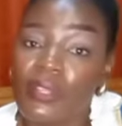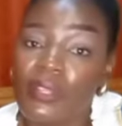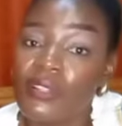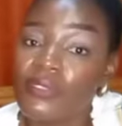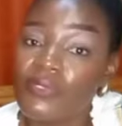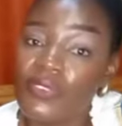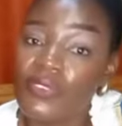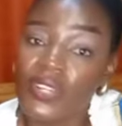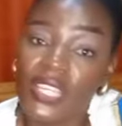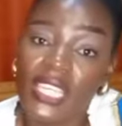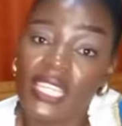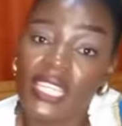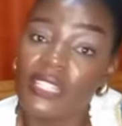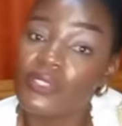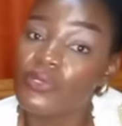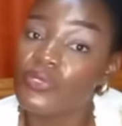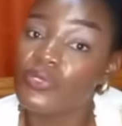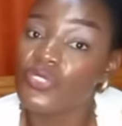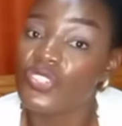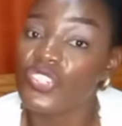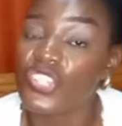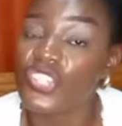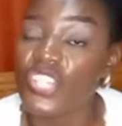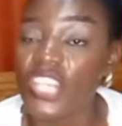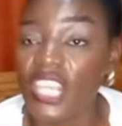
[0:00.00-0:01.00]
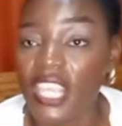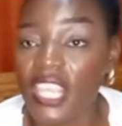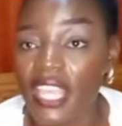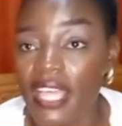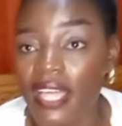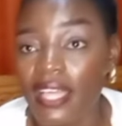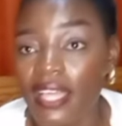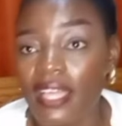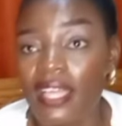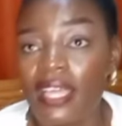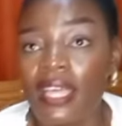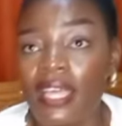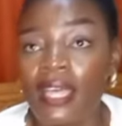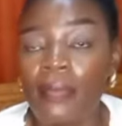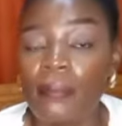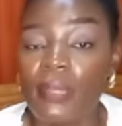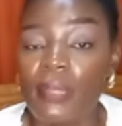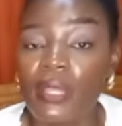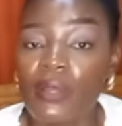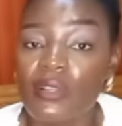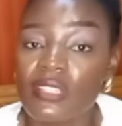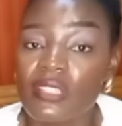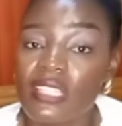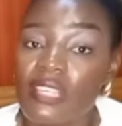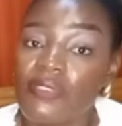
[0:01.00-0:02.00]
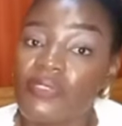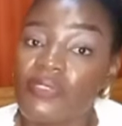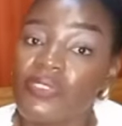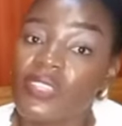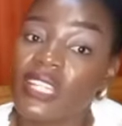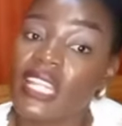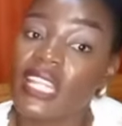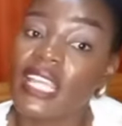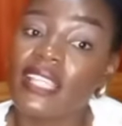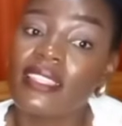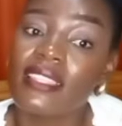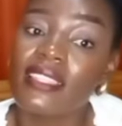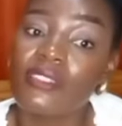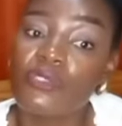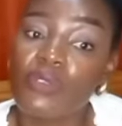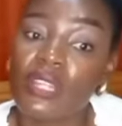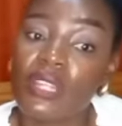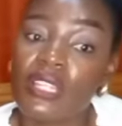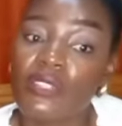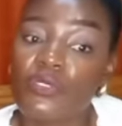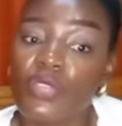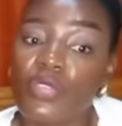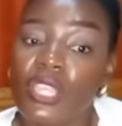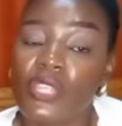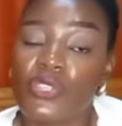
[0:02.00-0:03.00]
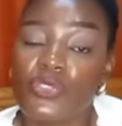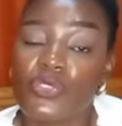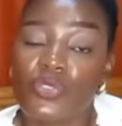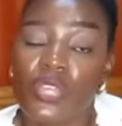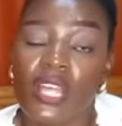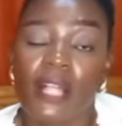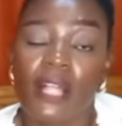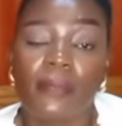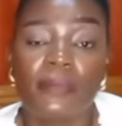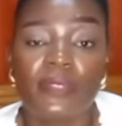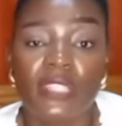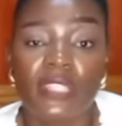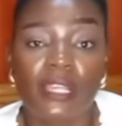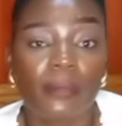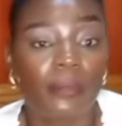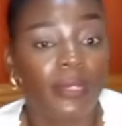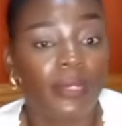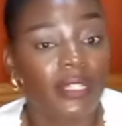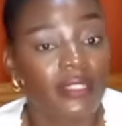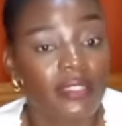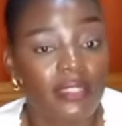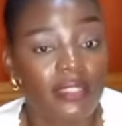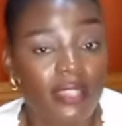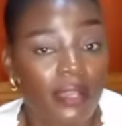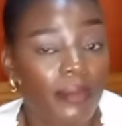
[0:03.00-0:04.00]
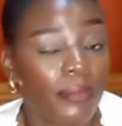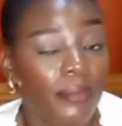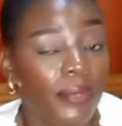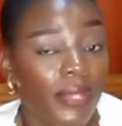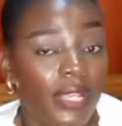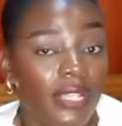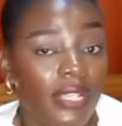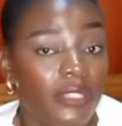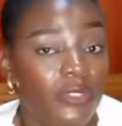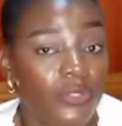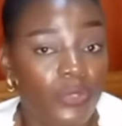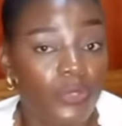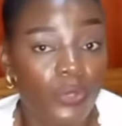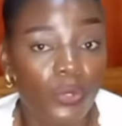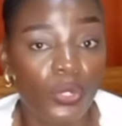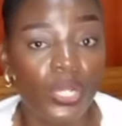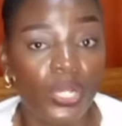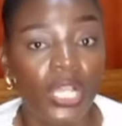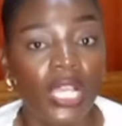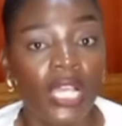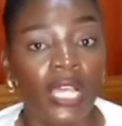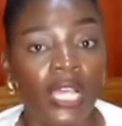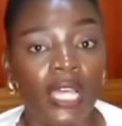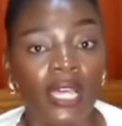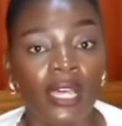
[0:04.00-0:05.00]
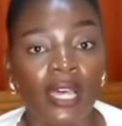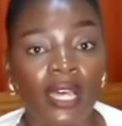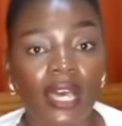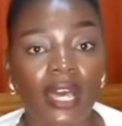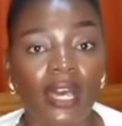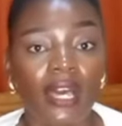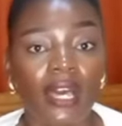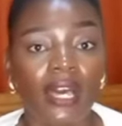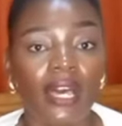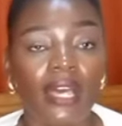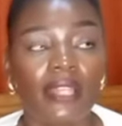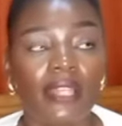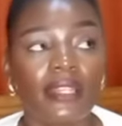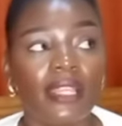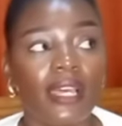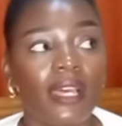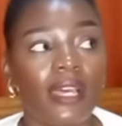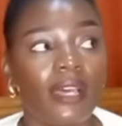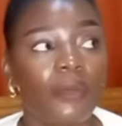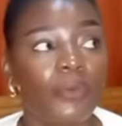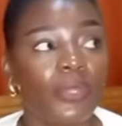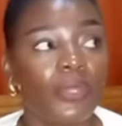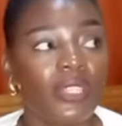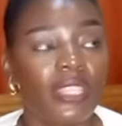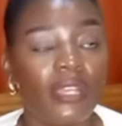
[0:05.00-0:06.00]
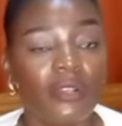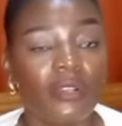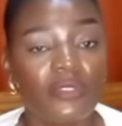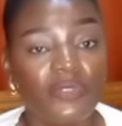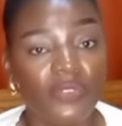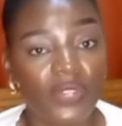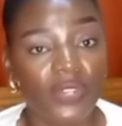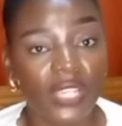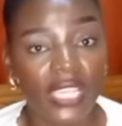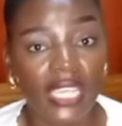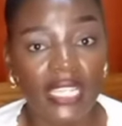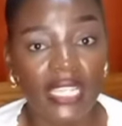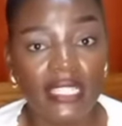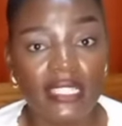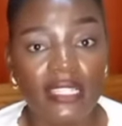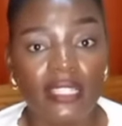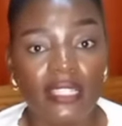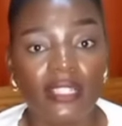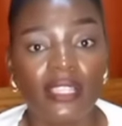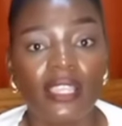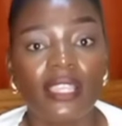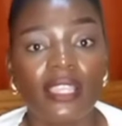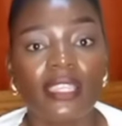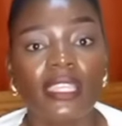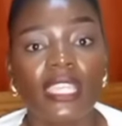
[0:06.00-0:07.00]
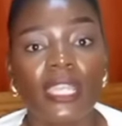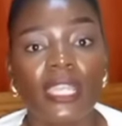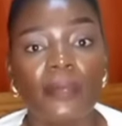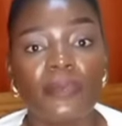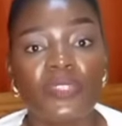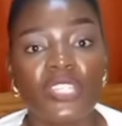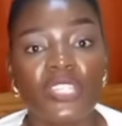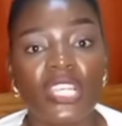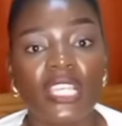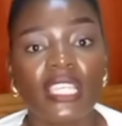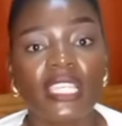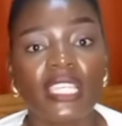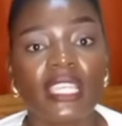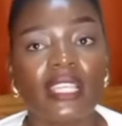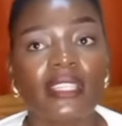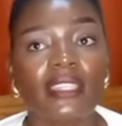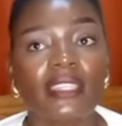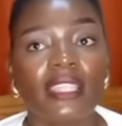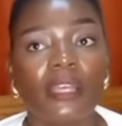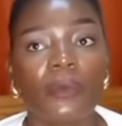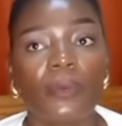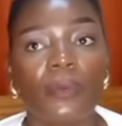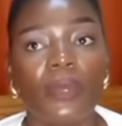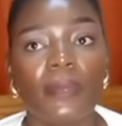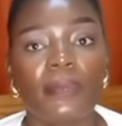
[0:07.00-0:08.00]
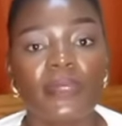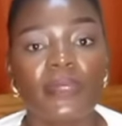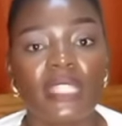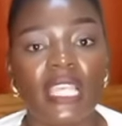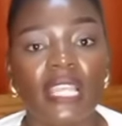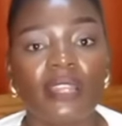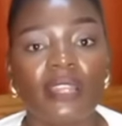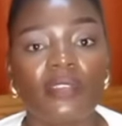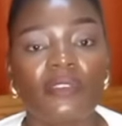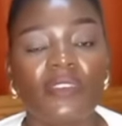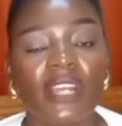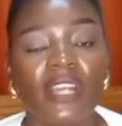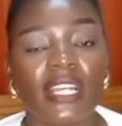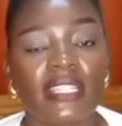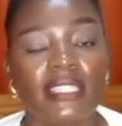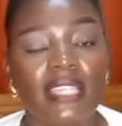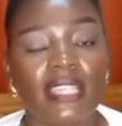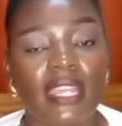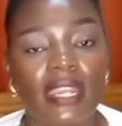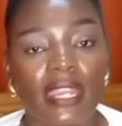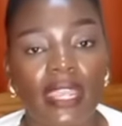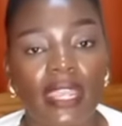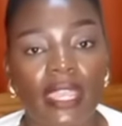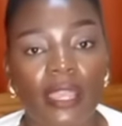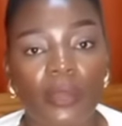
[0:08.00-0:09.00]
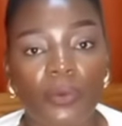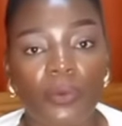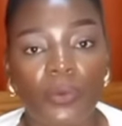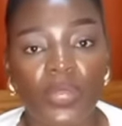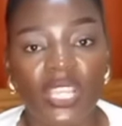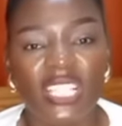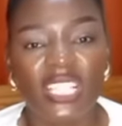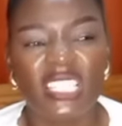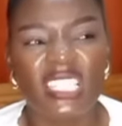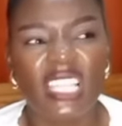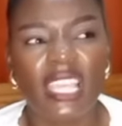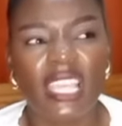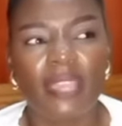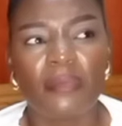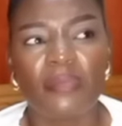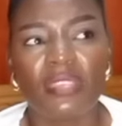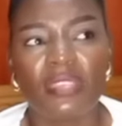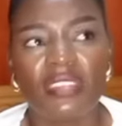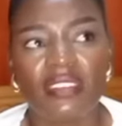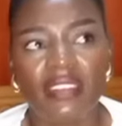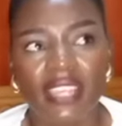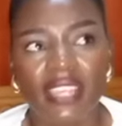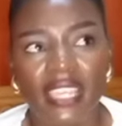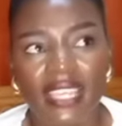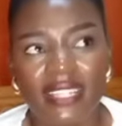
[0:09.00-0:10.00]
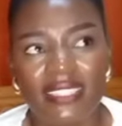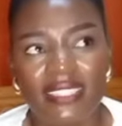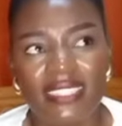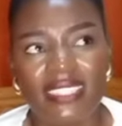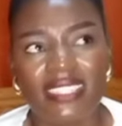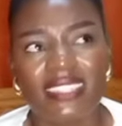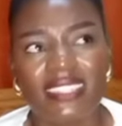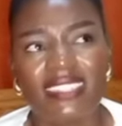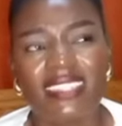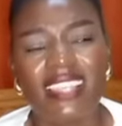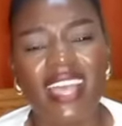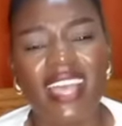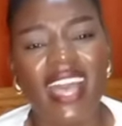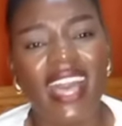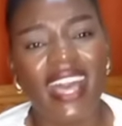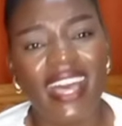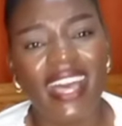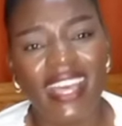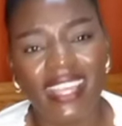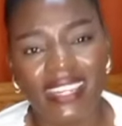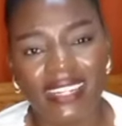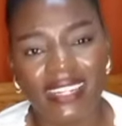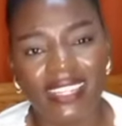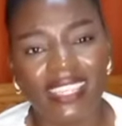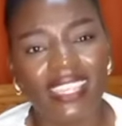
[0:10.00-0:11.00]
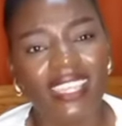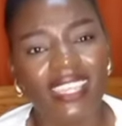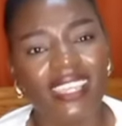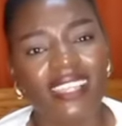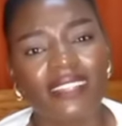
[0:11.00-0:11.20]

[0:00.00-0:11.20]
Don't forget to share, because I feel like this one is going to help someone somewhere. So without forgetting, keep checking the website of Qatar Airways, Emirates, Etihad.